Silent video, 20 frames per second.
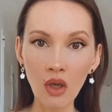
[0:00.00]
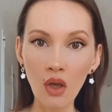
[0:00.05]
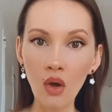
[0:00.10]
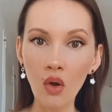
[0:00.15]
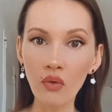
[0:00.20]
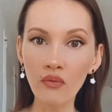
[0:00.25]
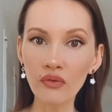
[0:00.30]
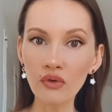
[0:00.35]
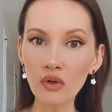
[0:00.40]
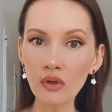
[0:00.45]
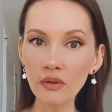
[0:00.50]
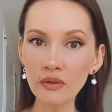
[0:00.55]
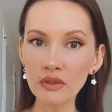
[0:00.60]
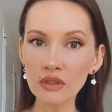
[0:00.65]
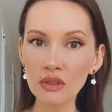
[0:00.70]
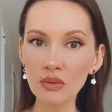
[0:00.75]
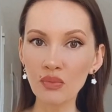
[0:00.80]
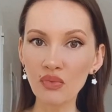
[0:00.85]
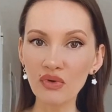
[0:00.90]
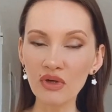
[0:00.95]
Overall,
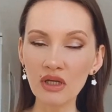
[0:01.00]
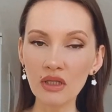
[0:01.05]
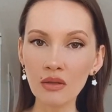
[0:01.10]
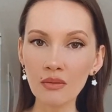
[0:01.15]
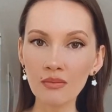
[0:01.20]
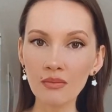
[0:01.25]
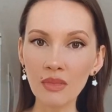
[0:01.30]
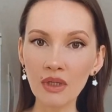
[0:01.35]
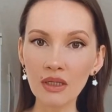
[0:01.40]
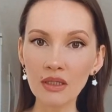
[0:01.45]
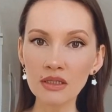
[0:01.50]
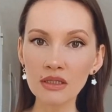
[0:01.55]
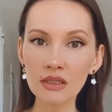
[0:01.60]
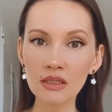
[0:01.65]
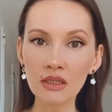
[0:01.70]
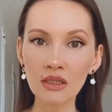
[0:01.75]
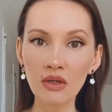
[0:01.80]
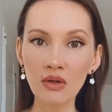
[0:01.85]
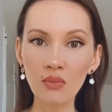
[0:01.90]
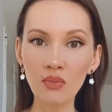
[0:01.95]
this brand makes
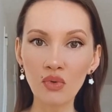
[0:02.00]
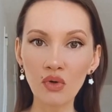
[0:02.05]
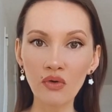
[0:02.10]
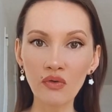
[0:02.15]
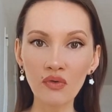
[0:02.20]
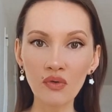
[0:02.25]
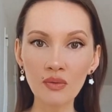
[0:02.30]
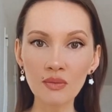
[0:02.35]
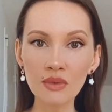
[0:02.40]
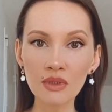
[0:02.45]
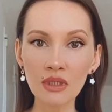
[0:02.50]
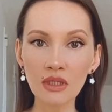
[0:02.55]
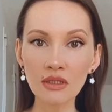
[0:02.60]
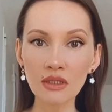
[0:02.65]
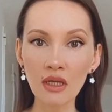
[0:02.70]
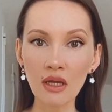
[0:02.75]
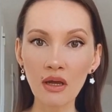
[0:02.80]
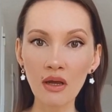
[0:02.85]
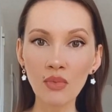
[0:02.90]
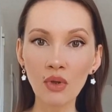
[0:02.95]
perfumes that
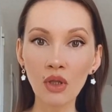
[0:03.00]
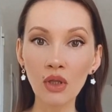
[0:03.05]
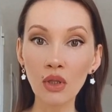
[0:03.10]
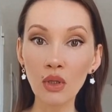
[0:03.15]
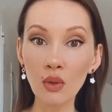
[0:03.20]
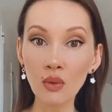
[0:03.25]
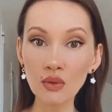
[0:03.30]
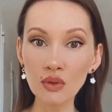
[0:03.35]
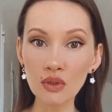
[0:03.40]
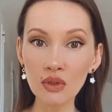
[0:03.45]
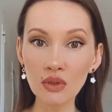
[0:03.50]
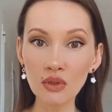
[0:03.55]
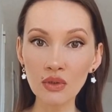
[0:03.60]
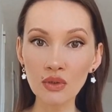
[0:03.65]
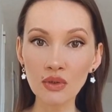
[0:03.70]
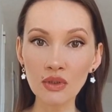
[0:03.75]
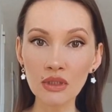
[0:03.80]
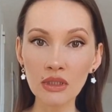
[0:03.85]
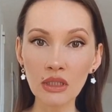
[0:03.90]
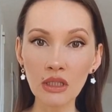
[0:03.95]
are closer to
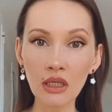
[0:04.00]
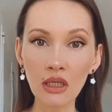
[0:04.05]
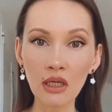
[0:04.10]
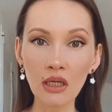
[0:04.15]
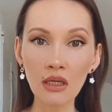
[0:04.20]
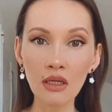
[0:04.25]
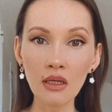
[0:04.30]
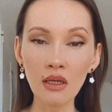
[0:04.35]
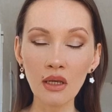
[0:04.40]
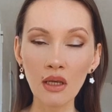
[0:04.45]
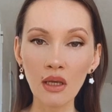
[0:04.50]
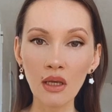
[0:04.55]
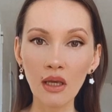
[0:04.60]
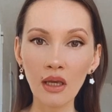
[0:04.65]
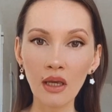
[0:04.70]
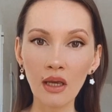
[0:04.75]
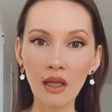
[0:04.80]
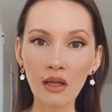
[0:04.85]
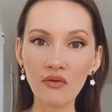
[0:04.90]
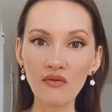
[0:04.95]
skin
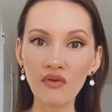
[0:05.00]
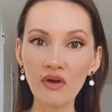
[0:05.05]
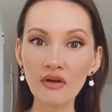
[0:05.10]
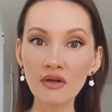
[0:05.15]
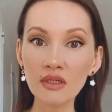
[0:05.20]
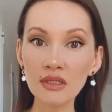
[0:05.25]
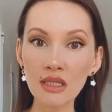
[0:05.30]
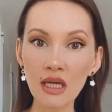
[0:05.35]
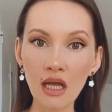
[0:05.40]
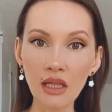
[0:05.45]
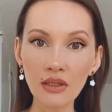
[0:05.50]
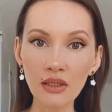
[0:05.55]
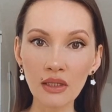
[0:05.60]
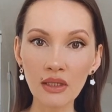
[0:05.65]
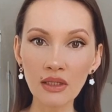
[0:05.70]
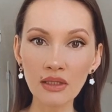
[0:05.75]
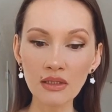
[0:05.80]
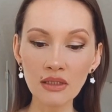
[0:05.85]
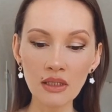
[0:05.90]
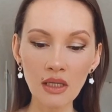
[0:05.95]
and very
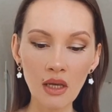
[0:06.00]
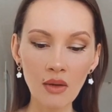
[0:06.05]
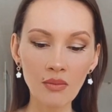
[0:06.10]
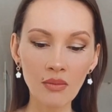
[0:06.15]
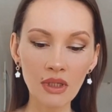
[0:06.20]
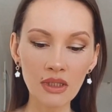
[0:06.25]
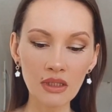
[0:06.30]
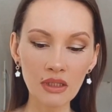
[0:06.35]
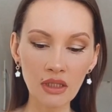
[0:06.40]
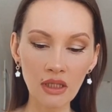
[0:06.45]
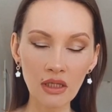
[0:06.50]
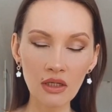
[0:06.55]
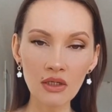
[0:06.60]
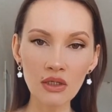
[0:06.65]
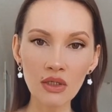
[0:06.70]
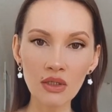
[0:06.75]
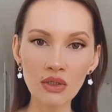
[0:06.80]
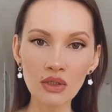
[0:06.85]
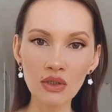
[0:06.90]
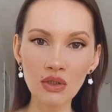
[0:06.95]
delicate, but here
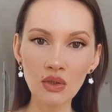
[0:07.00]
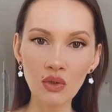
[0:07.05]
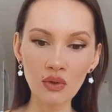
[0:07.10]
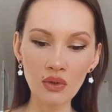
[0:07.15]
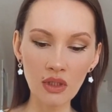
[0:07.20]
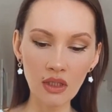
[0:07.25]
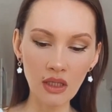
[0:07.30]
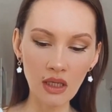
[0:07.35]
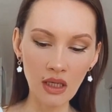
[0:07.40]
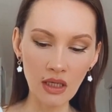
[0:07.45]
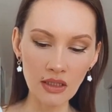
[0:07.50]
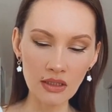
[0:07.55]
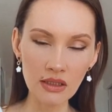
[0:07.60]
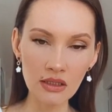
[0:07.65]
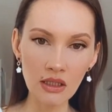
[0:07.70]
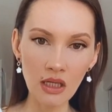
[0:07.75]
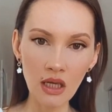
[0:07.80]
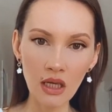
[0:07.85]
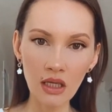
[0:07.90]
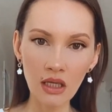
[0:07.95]
it's not the case.
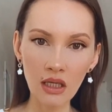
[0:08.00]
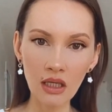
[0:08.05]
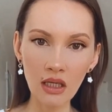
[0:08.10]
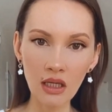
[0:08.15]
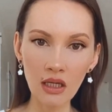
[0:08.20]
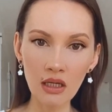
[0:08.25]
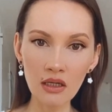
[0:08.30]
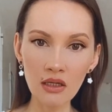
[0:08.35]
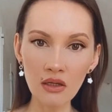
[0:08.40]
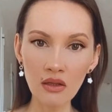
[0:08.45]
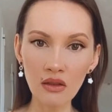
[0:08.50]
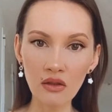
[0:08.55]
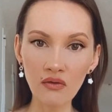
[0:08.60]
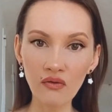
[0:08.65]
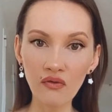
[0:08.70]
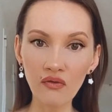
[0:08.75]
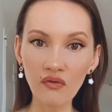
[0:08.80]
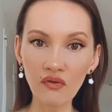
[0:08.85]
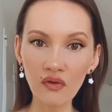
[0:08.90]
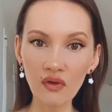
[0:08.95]
Here the
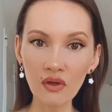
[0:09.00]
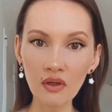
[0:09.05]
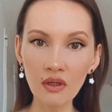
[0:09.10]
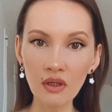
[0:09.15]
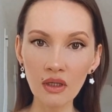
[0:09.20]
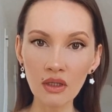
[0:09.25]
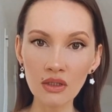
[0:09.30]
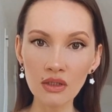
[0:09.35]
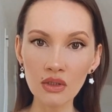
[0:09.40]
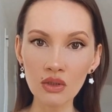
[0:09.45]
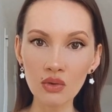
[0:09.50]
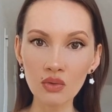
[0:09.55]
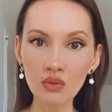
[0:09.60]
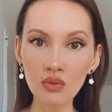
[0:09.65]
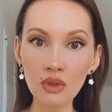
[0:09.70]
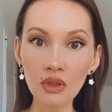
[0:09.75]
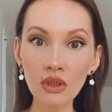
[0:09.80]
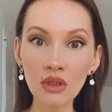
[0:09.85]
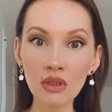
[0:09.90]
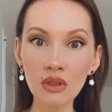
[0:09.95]
fig is
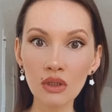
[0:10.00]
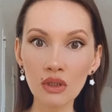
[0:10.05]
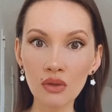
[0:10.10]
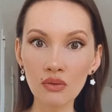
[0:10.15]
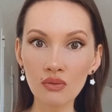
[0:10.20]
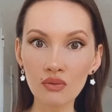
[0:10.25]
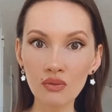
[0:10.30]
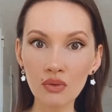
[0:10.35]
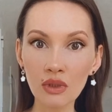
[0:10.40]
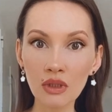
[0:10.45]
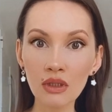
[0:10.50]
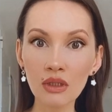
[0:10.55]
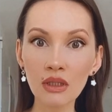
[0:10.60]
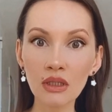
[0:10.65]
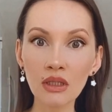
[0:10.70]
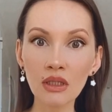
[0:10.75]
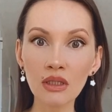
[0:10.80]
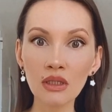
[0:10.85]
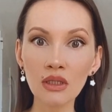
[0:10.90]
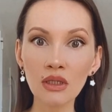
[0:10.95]
really,
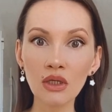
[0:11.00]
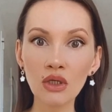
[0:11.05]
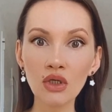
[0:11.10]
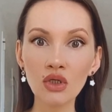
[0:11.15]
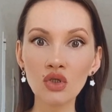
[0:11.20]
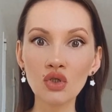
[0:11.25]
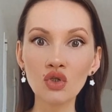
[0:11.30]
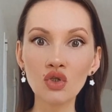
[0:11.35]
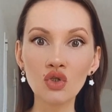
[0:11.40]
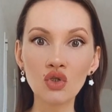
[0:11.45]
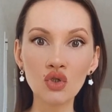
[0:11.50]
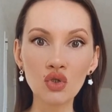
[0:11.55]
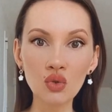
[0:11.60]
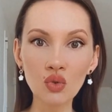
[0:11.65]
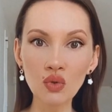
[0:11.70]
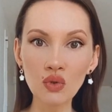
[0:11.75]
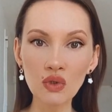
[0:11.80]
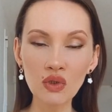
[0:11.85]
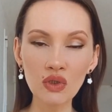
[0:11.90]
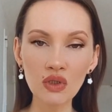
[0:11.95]
really
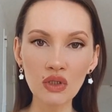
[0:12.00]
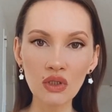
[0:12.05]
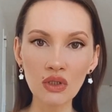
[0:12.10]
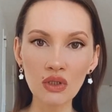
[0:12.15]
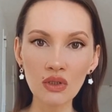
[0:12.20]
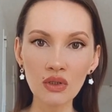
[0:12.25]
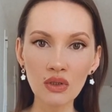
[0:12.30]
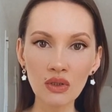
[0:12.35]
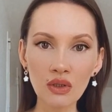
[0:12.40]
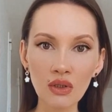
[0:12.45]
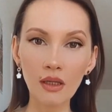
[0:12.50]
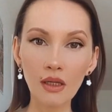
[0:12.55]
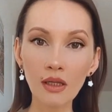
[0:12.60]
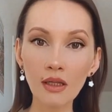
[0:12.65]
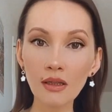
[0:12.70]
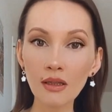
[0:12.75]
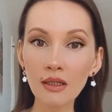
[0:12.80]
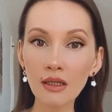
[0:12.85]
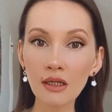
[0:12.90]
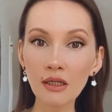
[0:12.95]
juicy. A
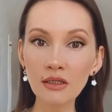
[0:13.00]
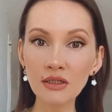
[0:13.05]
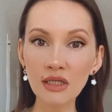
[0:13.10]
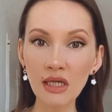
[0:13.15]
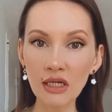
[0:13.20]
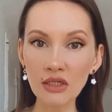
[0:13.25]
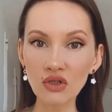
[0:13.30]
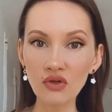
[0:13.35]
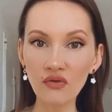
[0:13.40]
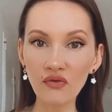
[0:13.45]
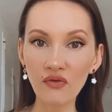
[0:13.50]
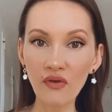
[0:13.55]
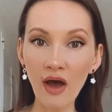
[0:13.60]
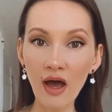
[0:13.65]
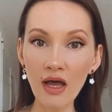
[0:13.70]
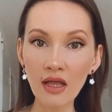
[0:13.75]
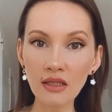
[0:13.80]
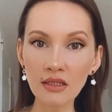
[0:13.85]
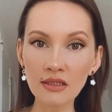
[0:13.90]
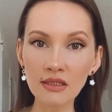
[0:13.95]
little touch of
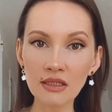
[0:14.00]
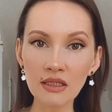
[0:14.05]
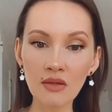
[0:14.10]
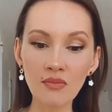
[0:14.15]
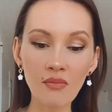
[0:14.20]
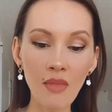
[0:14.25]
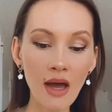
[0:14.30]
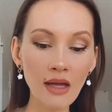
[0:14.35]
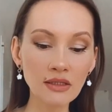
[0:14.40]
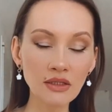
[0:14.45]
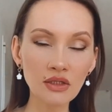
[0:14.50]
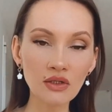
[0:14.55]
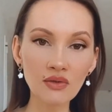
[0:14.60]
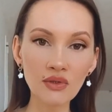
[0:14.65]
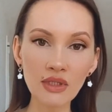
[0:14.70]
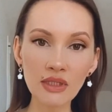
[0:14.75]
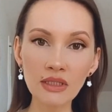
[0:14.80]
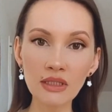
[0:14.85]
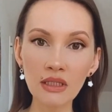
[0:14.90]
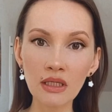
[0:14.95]
violets and
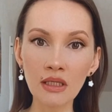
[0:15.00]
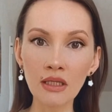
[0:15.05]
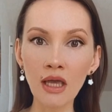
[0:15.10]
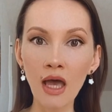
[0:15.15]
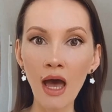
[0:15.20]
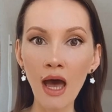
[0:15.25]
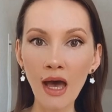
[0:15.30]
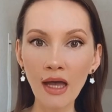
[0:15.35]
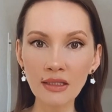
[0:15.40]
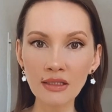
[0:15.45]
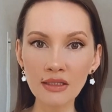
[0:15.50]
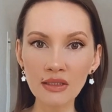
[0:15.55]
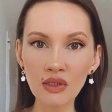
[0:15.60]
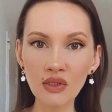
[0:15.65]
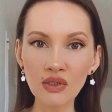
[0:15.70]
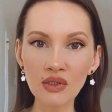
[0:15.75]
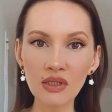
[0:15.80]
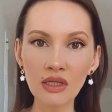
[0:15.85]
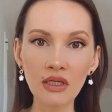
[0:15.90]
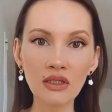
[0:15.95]
mandarins
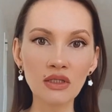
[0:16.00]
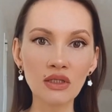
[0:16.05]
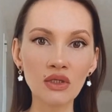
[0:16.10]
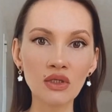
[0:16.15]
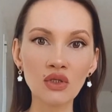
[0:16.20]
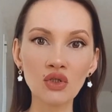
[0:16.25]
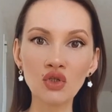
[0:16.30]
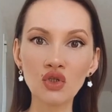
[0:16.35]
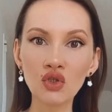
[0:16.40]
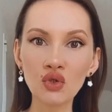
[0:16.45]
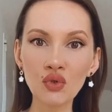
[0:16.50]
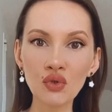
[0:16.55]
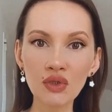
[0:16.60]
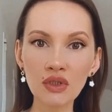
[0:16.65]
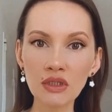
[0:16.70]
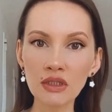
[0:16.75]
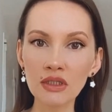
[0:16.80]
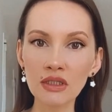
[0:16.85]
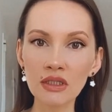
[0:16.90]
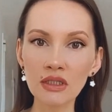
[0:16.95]
enhances that
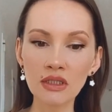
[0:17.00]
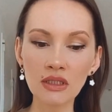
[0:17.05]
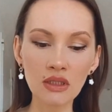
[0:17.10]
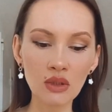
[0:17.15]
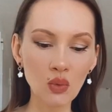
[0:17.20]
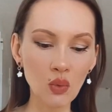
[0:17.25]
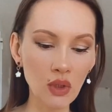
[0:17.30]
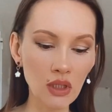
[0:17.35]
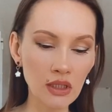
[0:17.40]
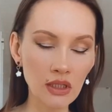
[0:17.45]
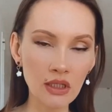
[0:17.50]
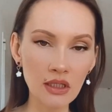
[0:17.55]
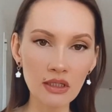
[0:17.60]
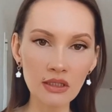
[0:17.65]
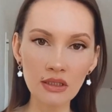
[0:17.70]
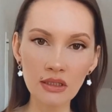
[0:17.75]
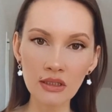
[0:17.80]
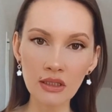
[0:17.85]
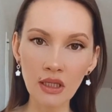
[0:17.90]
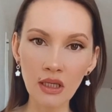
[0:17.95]
juiciness and
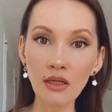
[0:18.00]
sweetness.